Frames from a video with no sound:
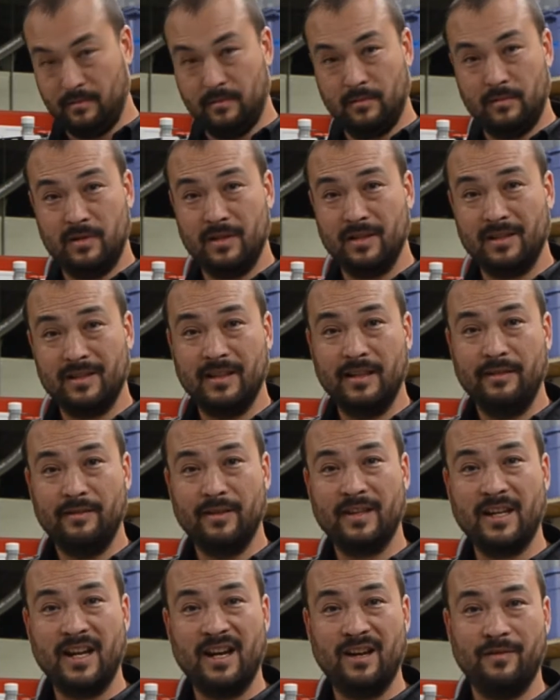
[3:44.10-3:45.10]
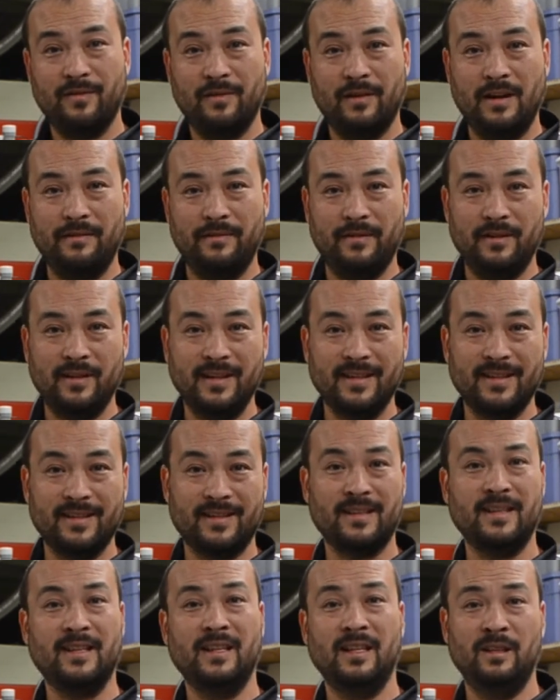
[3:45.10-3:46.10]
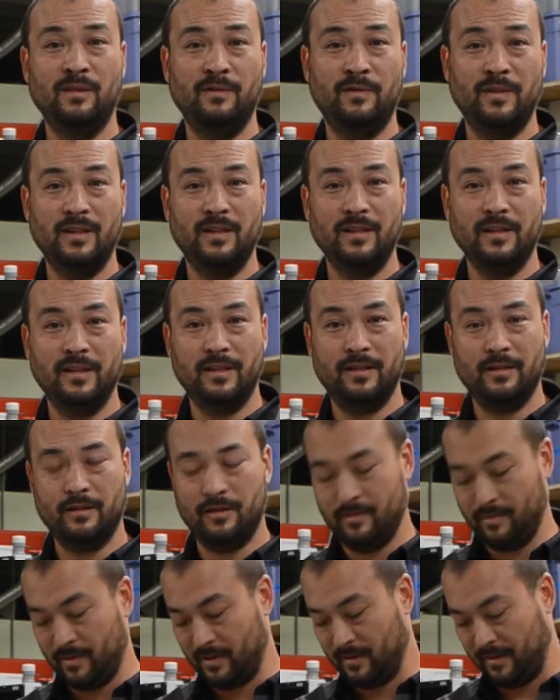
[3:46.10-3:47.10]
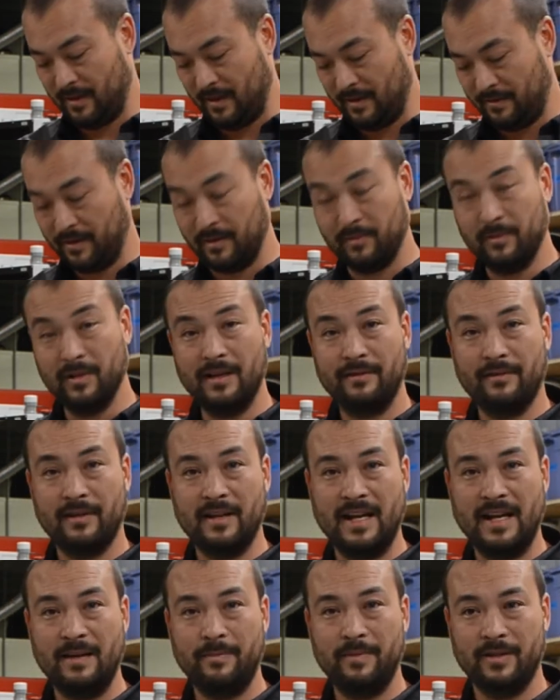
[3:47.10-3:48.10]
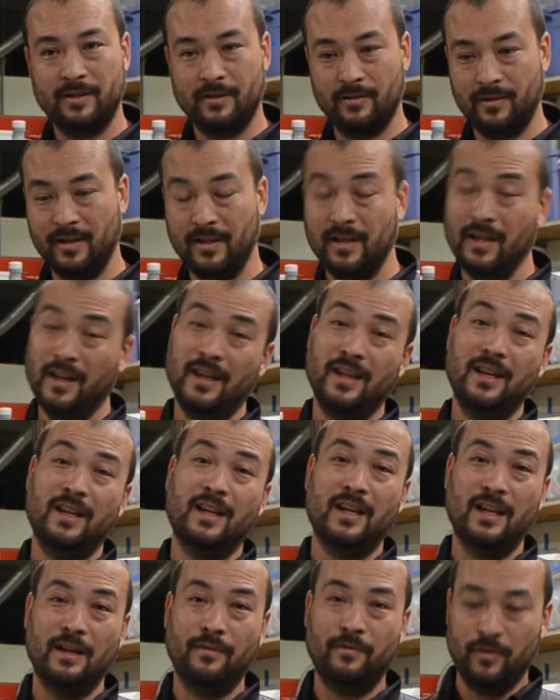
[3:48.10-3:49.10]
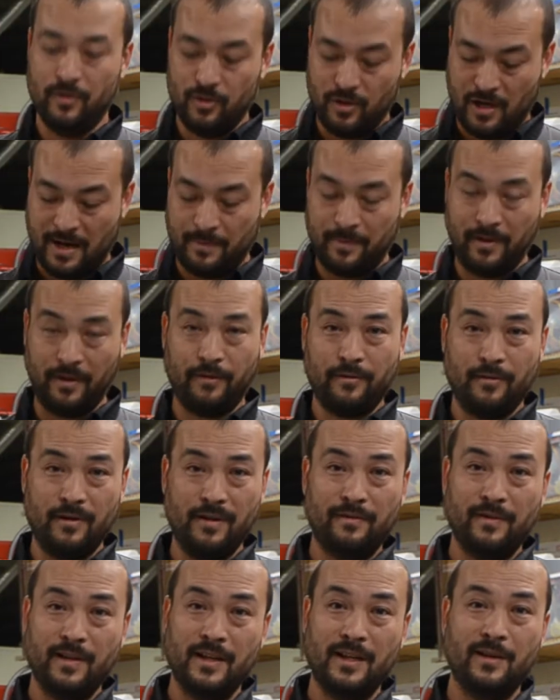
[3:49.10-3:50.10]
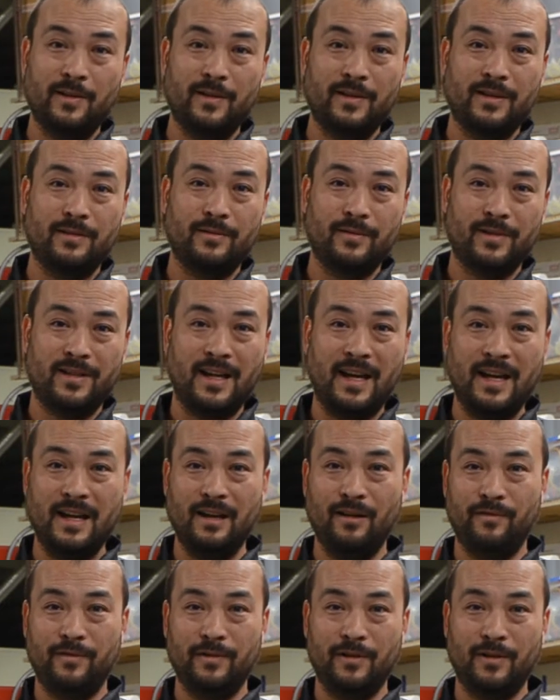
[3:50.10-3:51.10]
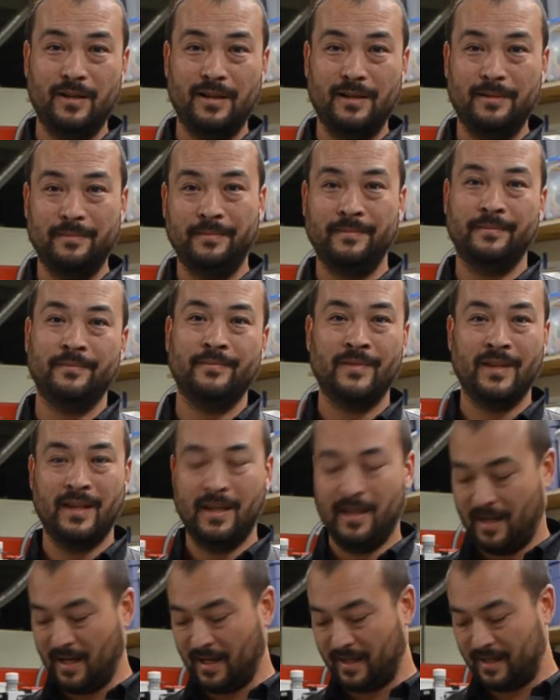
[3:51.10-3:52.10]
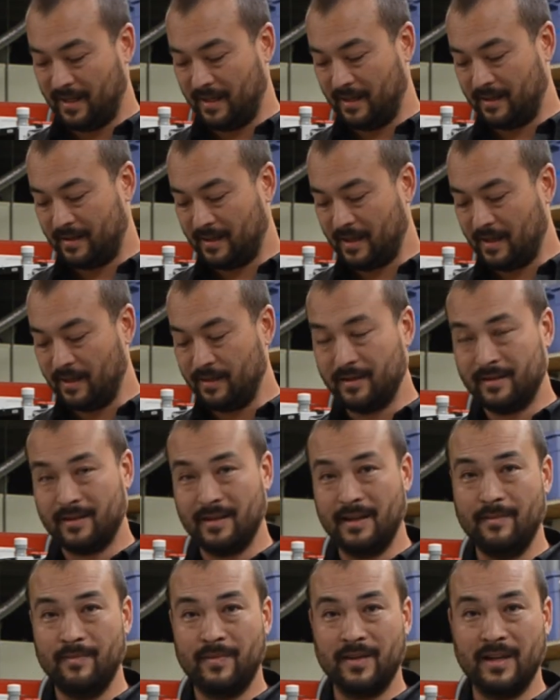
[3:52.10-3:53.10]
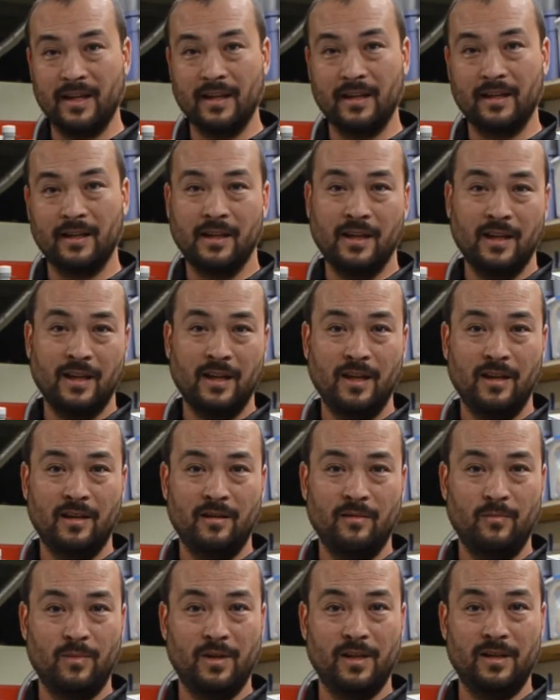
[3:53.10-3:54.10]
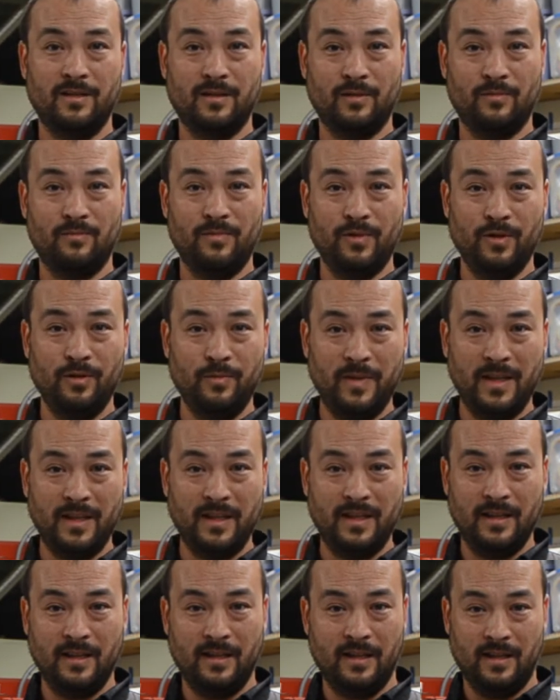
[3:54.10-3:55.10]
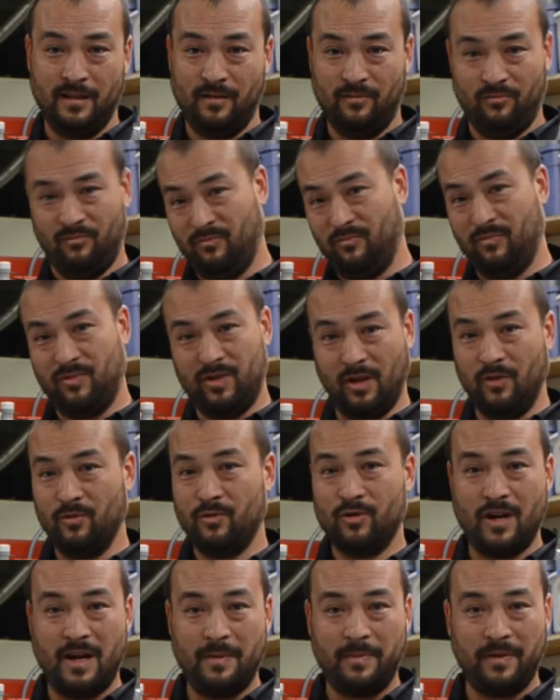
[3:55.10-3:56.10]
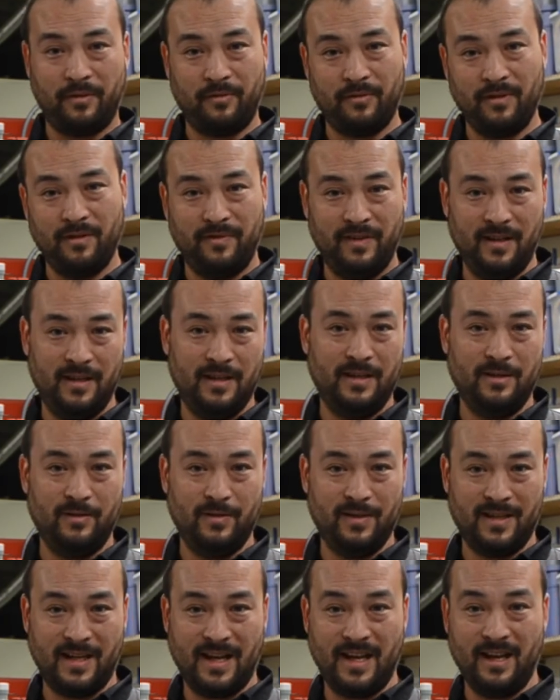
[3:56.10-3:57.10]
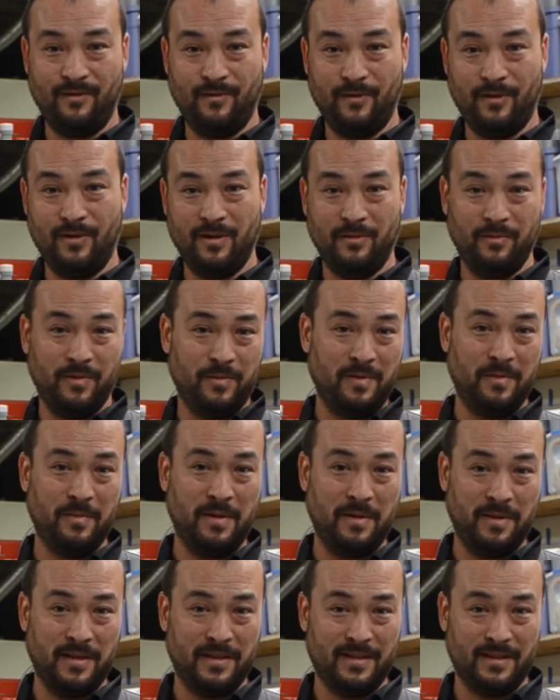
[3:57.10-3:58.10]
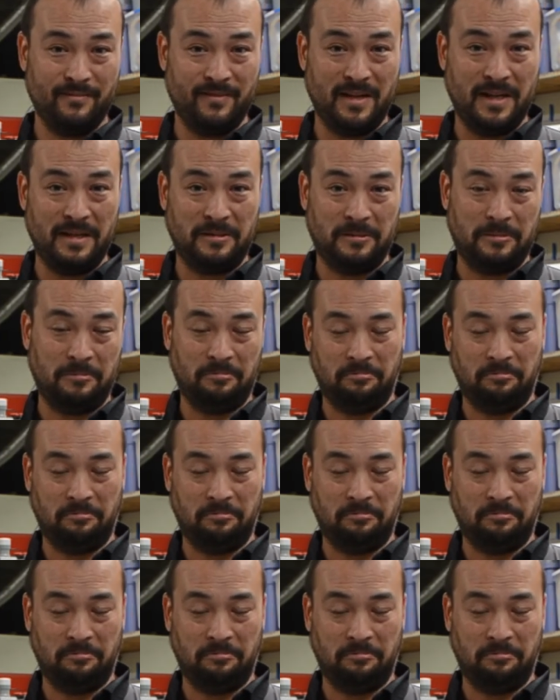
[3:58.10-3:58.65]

just leave it there forever, it is infinitely durable. Nothing will ever happen to it. If you drop it 3 feet onto a tile floor, I can't say the same thing, but it's a ruby. Don't drop it 3 feet onto a tile floor would be my best advice.